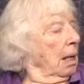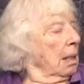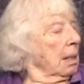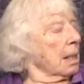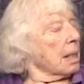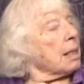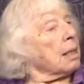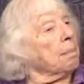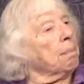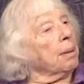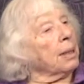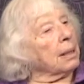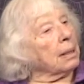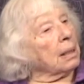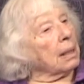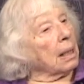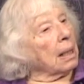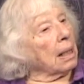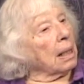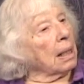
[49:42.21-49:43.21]

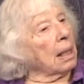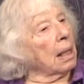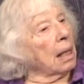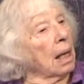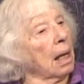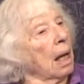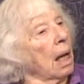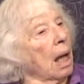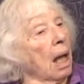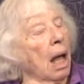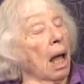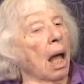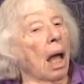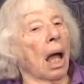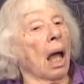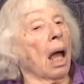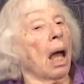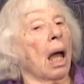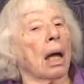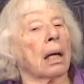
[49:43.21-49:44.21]
disability.
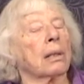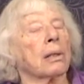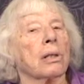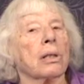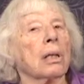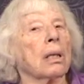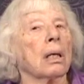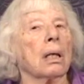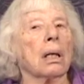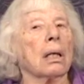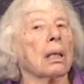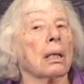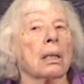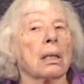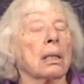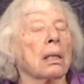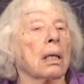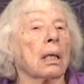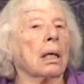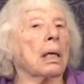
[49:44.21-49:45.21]
And she got
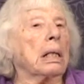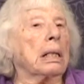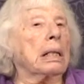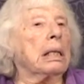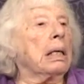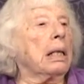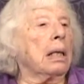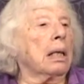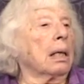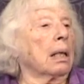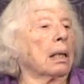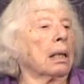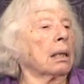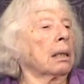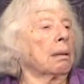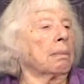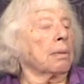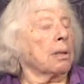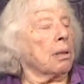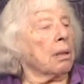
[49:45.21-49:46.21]
this idea,
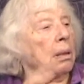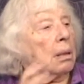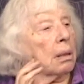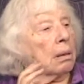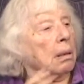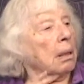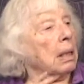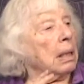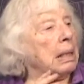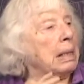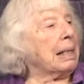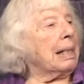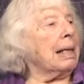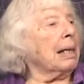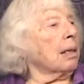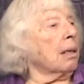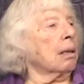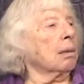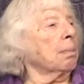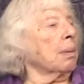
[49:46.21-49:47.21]
it was her idea,
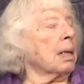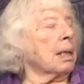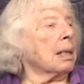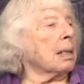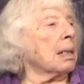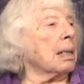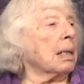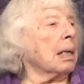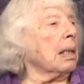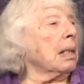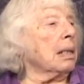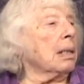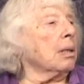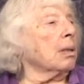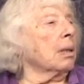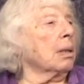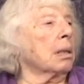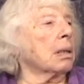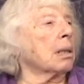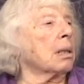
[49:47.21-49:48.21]
nobody assigned
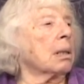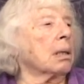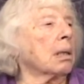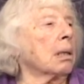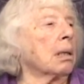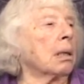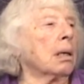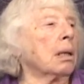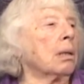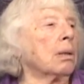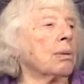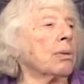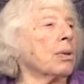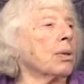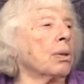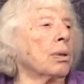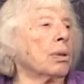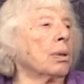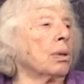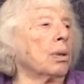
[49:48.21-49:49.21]
her, to go
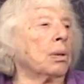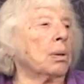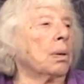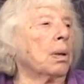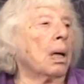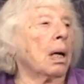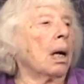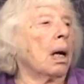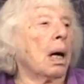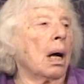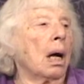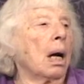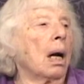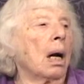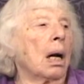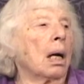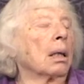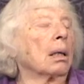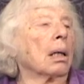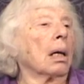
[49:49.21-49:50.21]
to
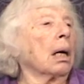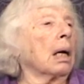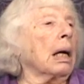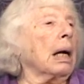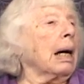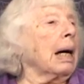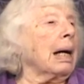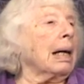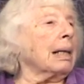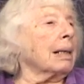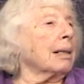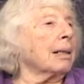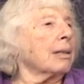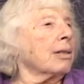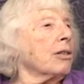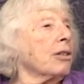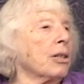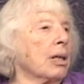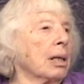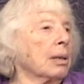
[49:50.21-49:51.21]
Long
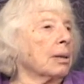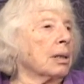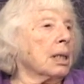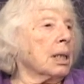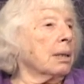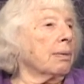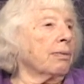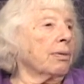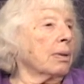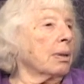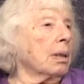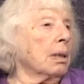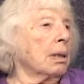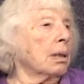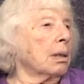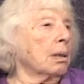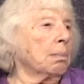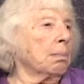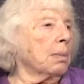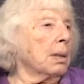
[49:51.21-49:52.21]
Island shelter for the
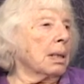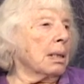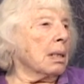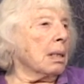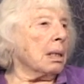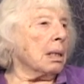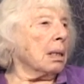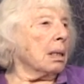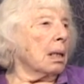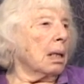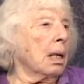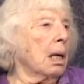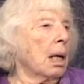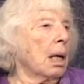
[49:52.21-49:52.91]
homeless,